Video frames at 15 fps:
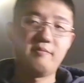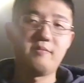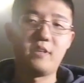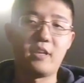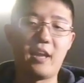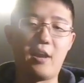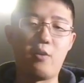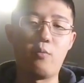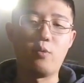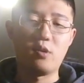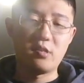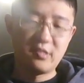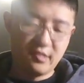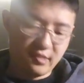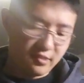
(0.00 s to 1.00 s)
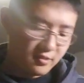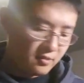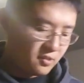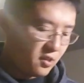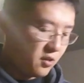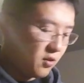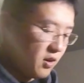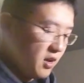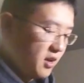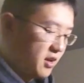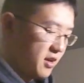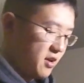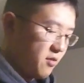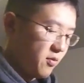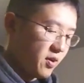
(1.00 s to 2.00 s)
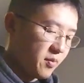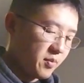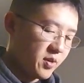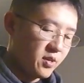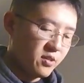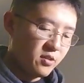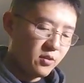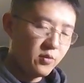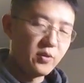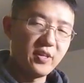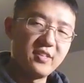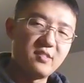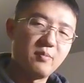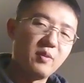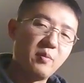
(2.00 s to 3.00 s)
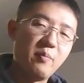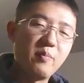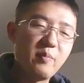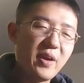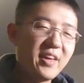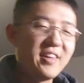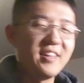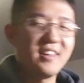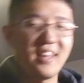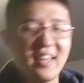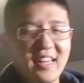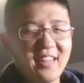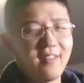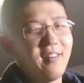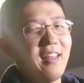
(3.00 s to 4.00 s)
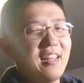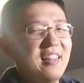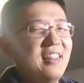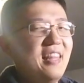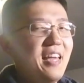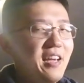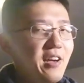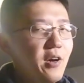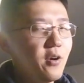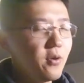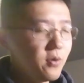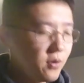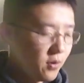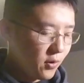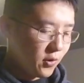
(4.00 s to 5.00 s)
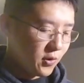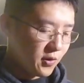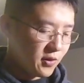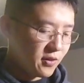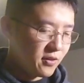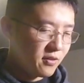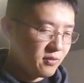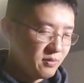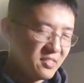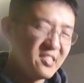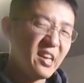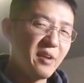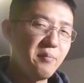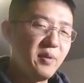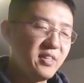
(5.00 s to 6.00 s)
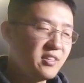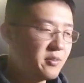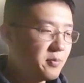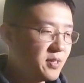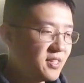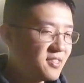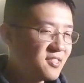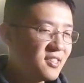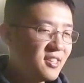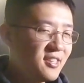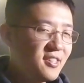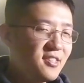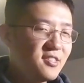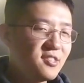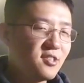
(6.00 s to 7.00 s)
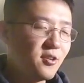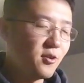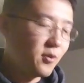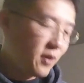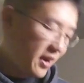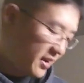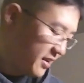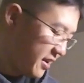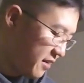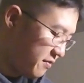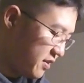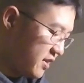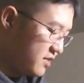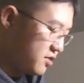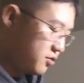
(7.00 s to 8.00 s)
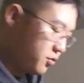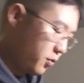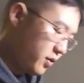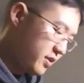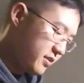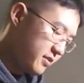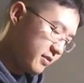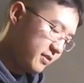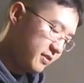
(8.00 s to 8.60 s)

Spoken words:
it kind of works. So what I'm gonna do is I'm gonna make it like kind of like Lego or segmented piece. So I could have it as short,